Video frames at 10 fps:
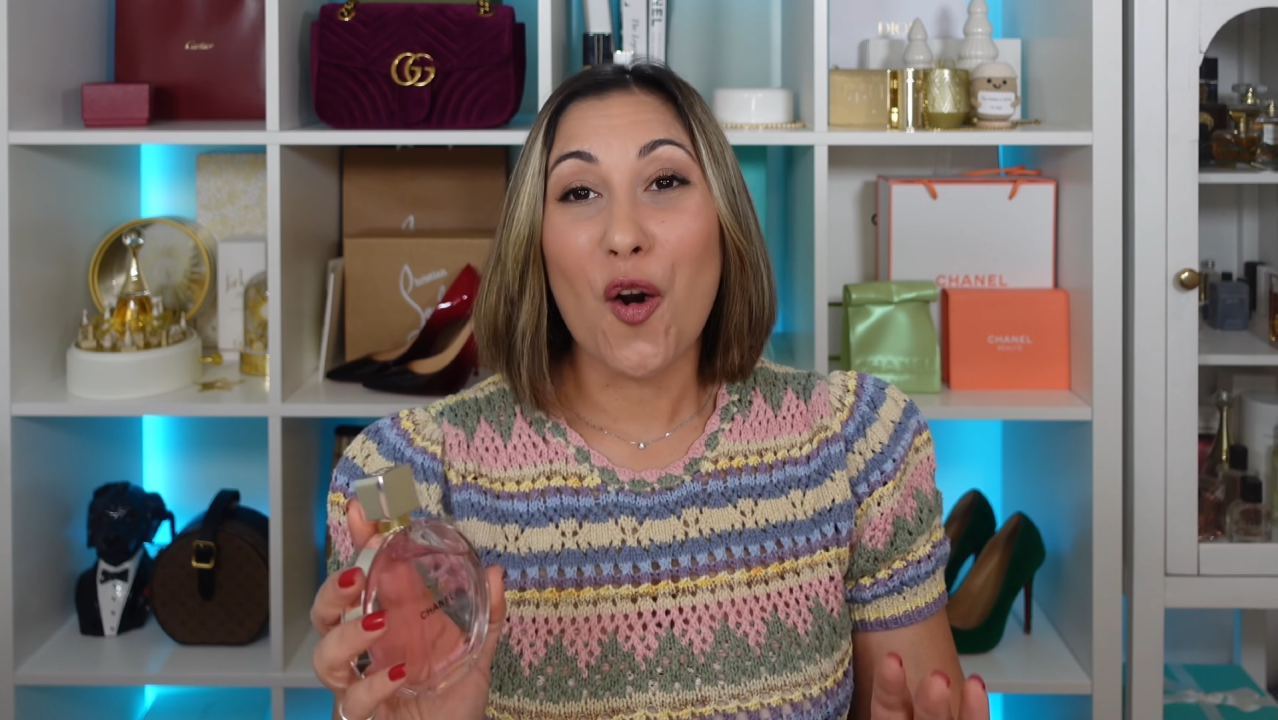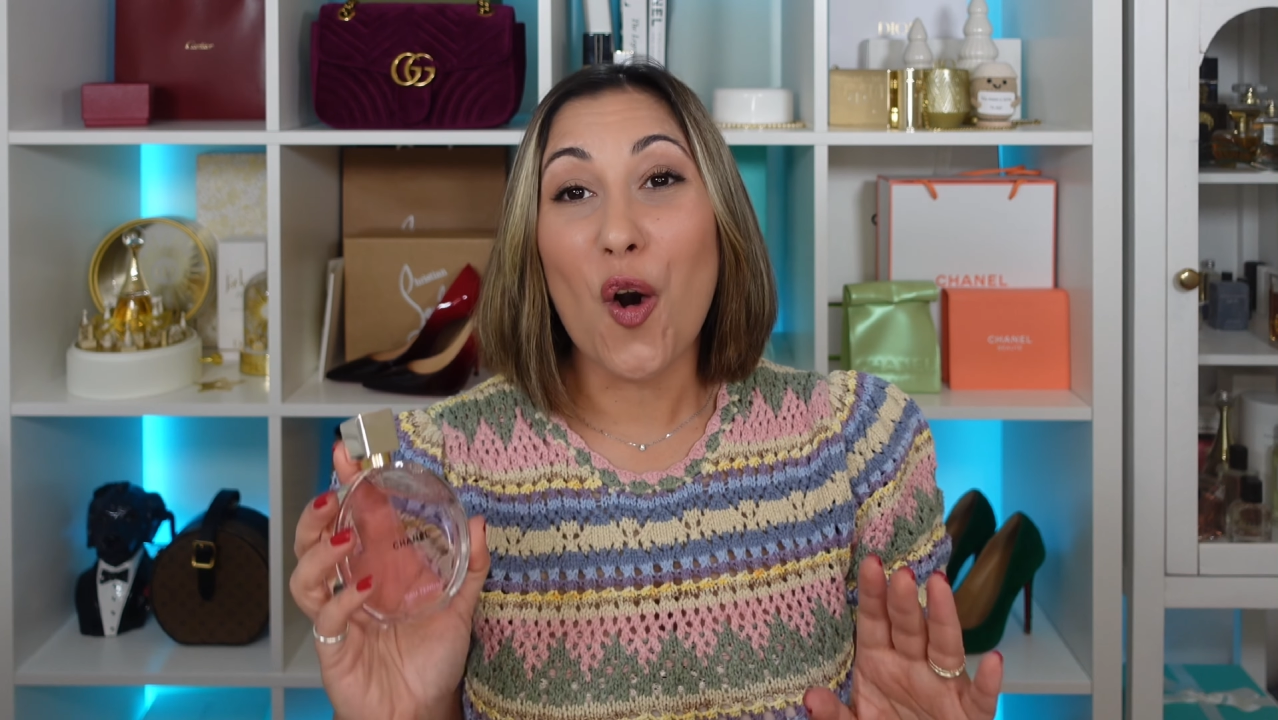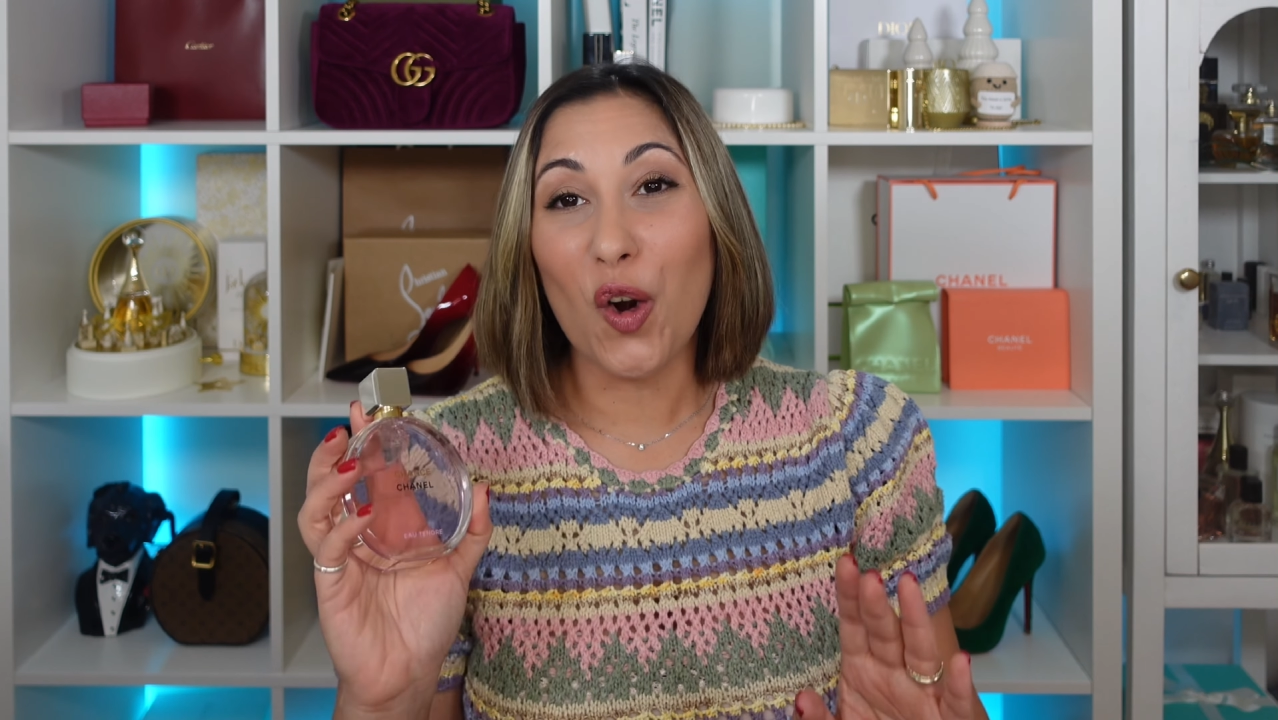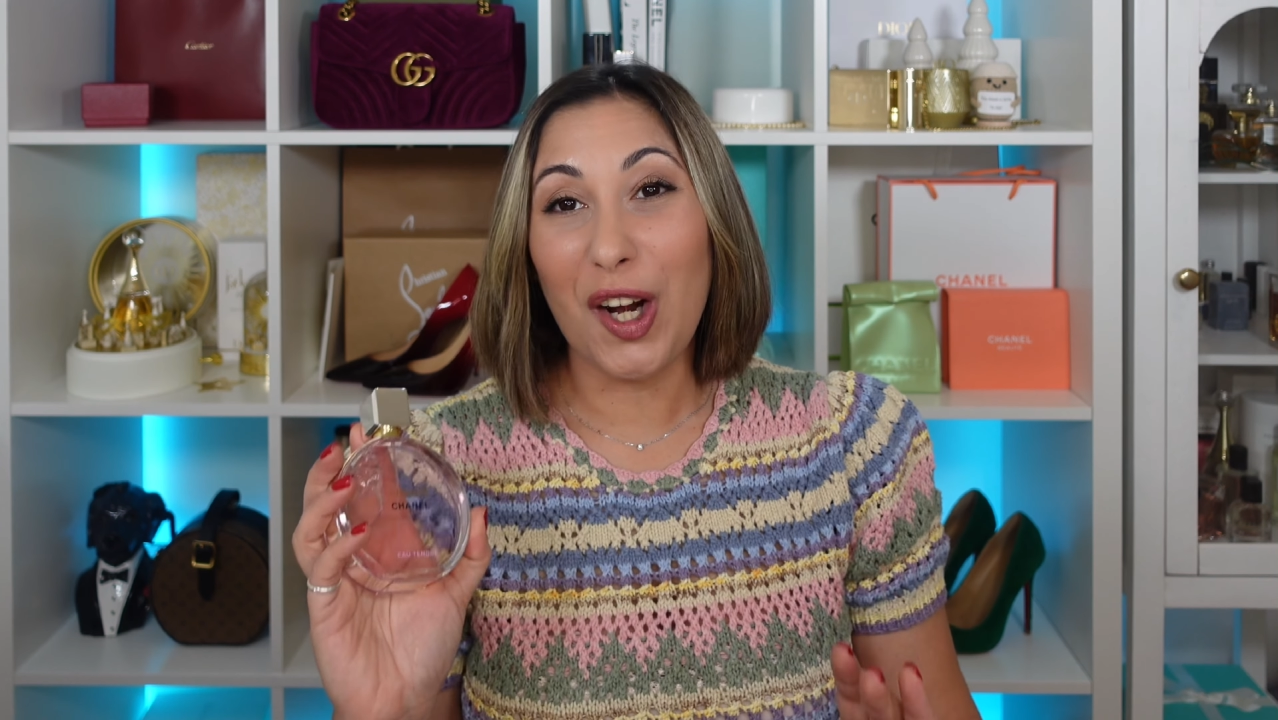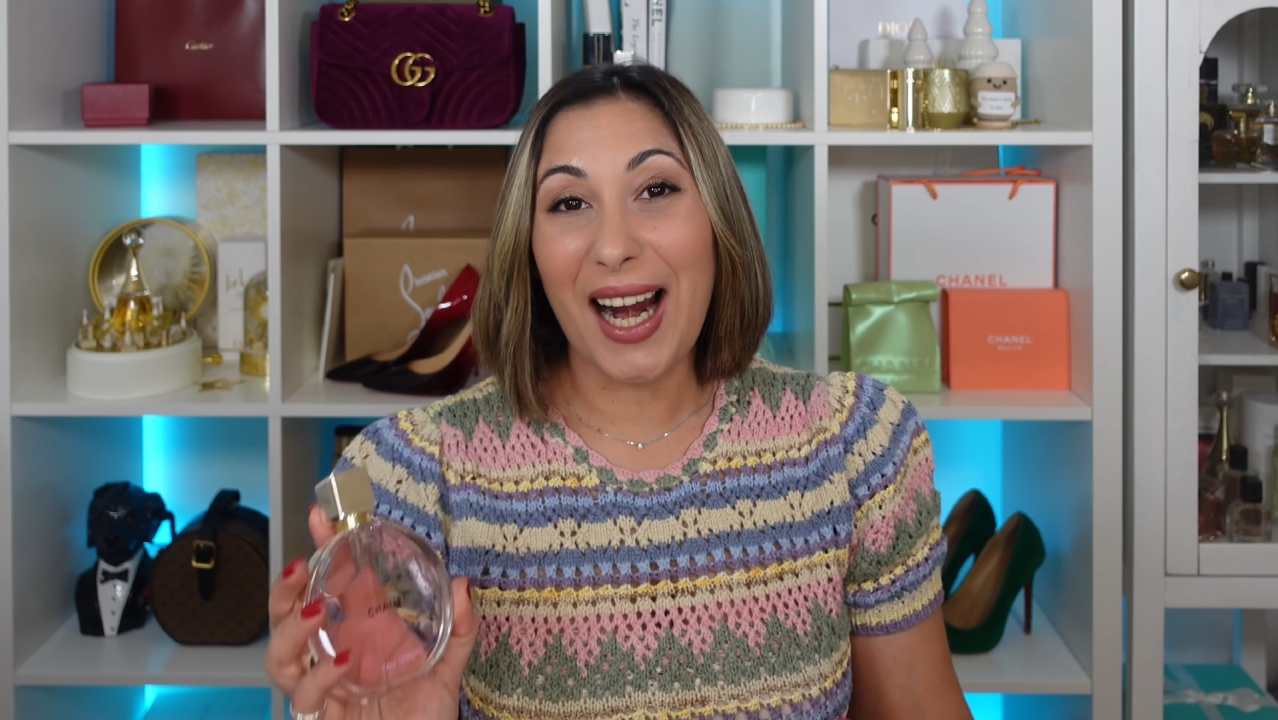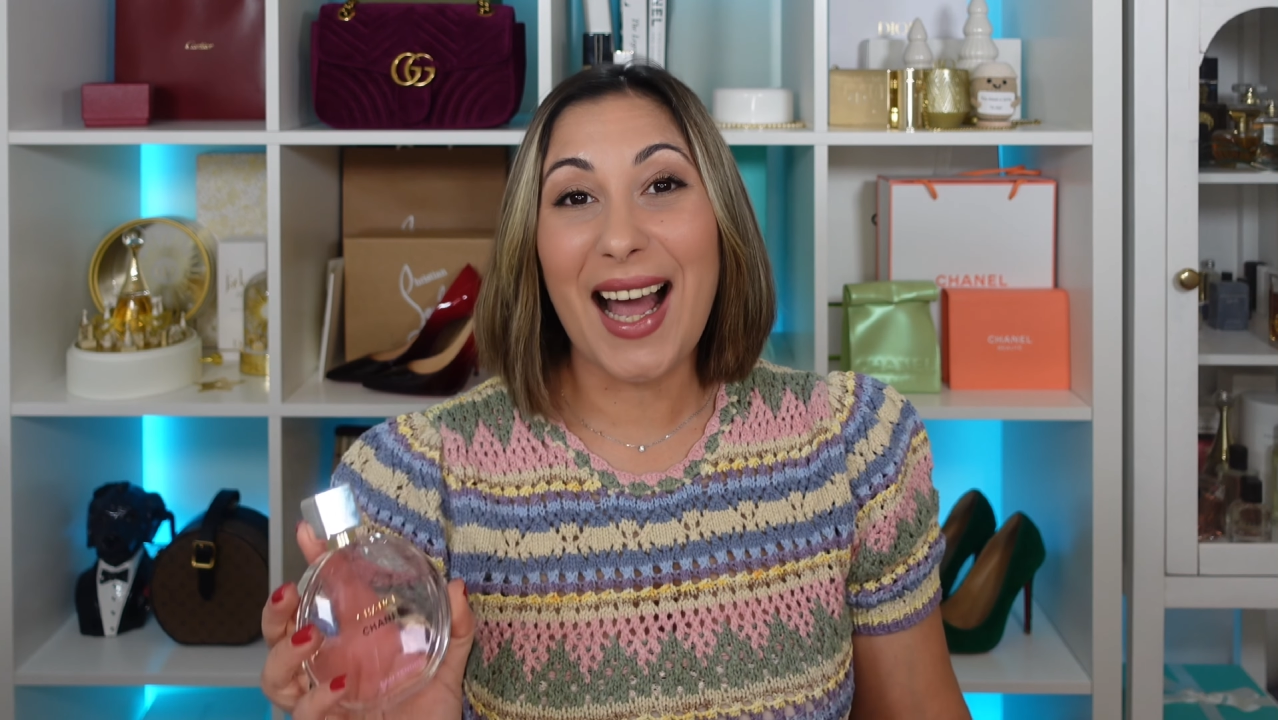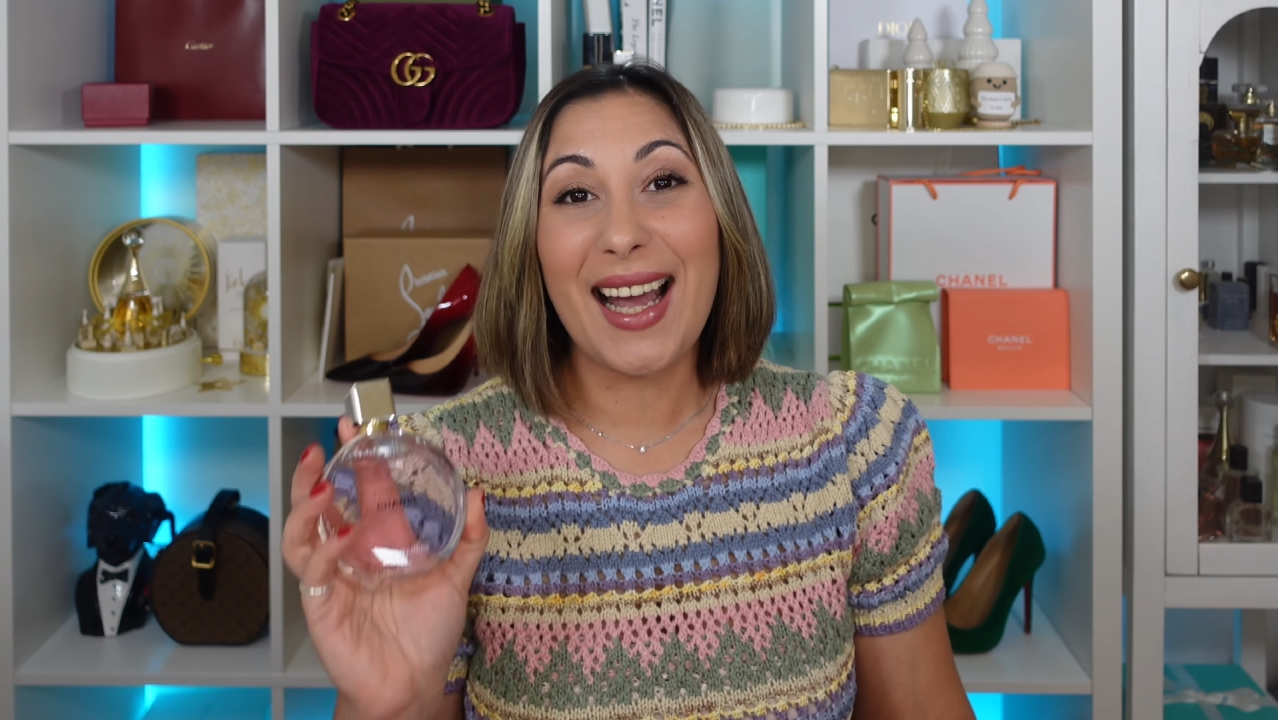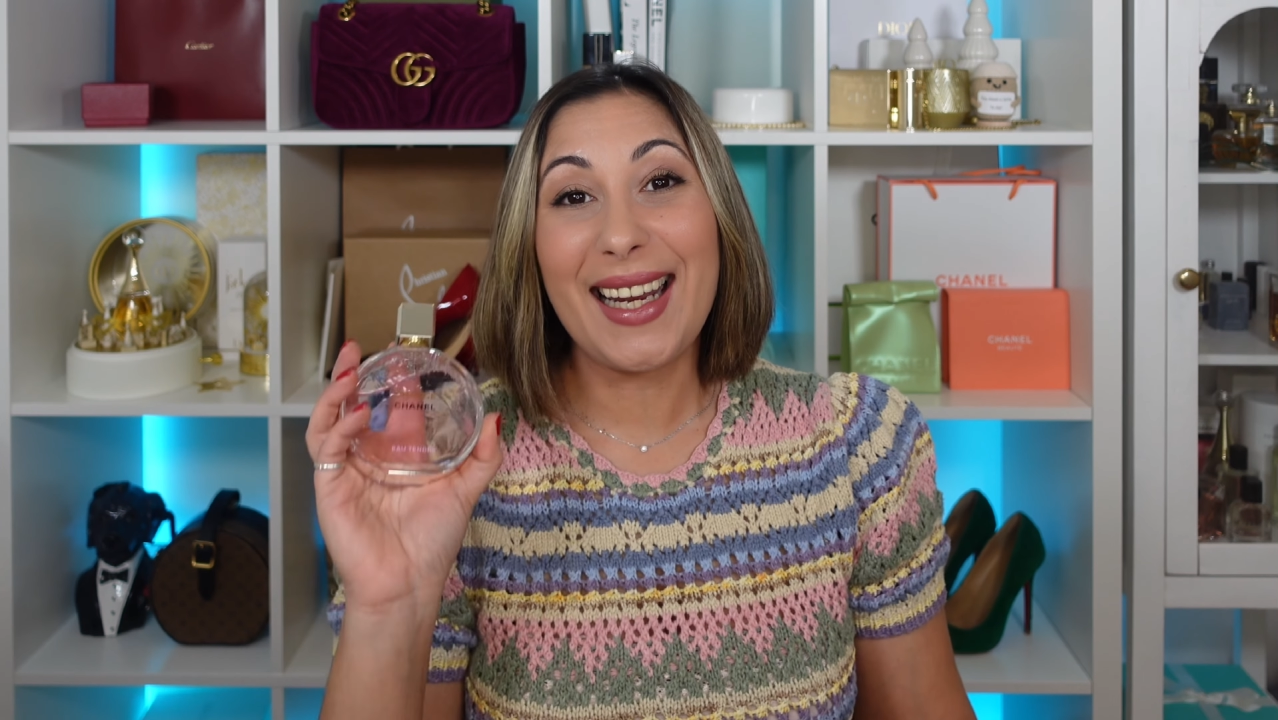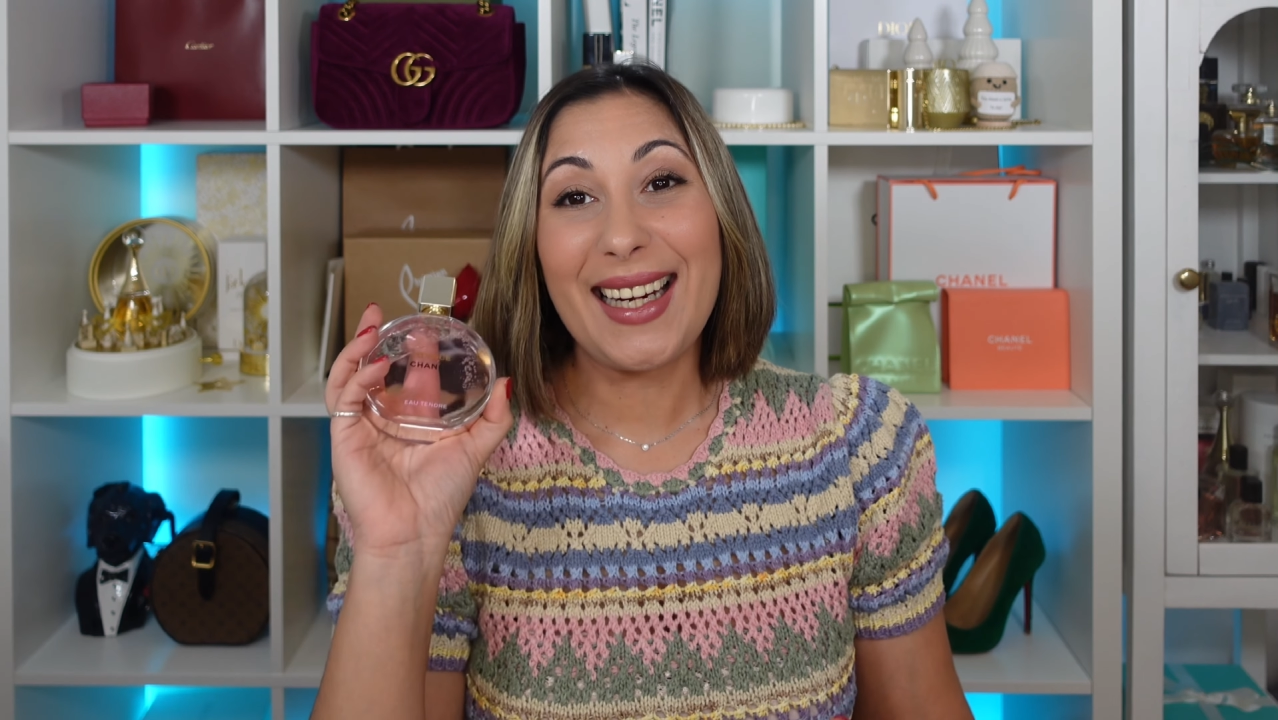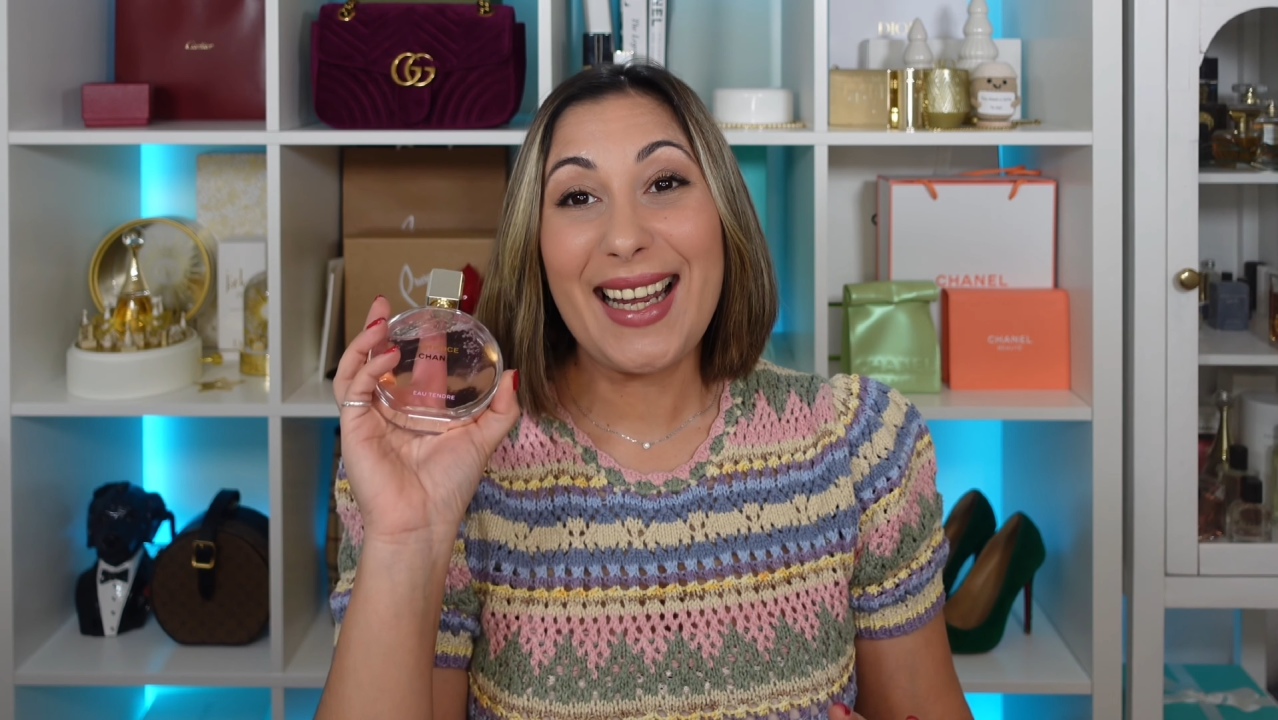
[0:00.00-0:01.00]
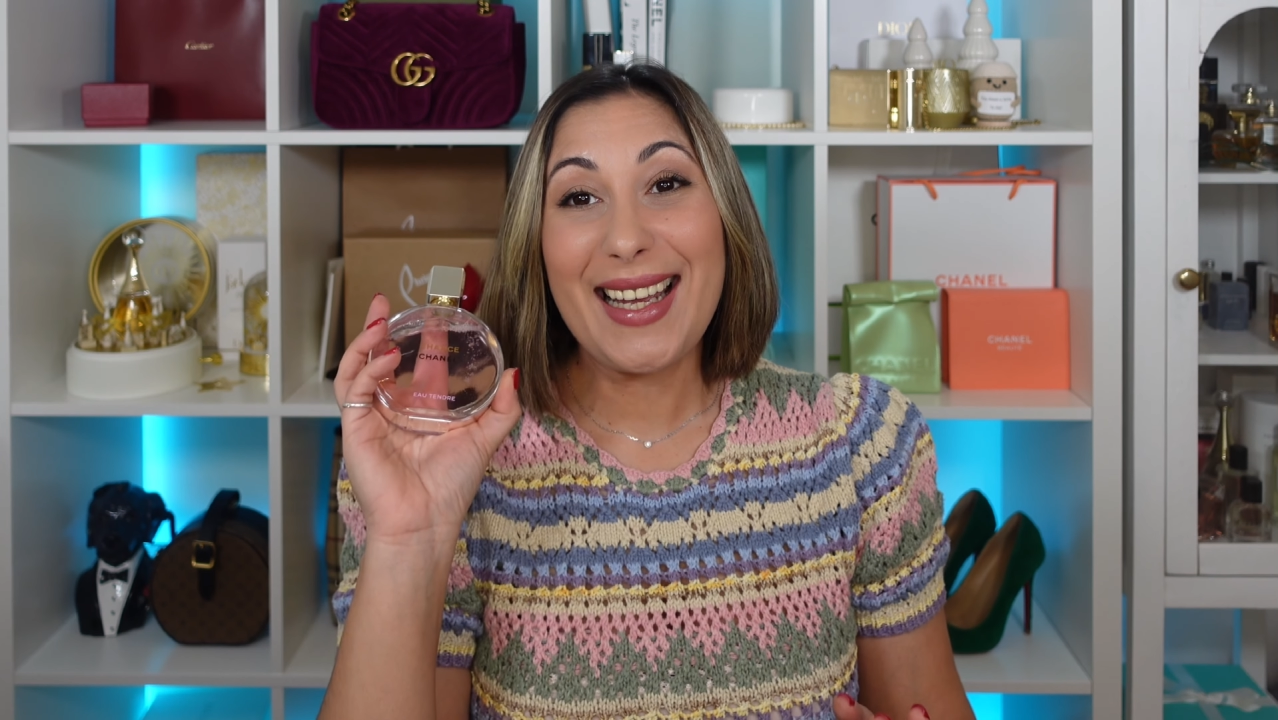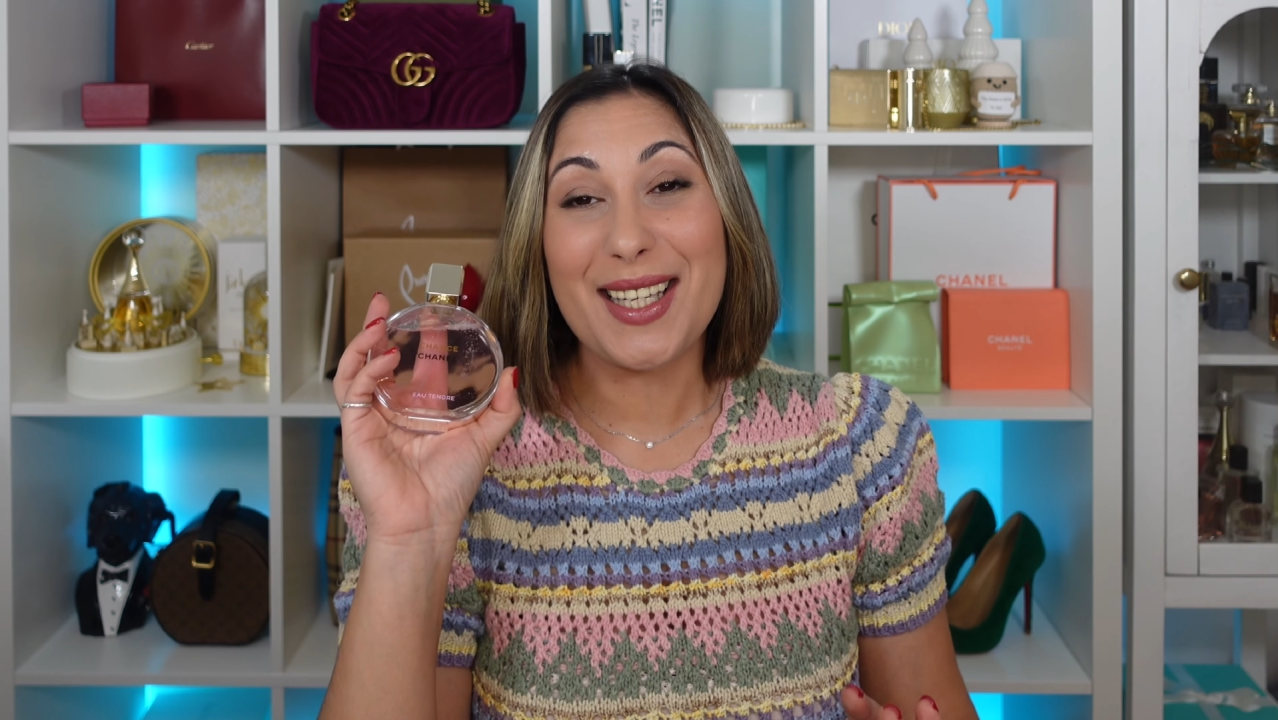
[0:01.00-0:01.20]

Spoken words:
whole line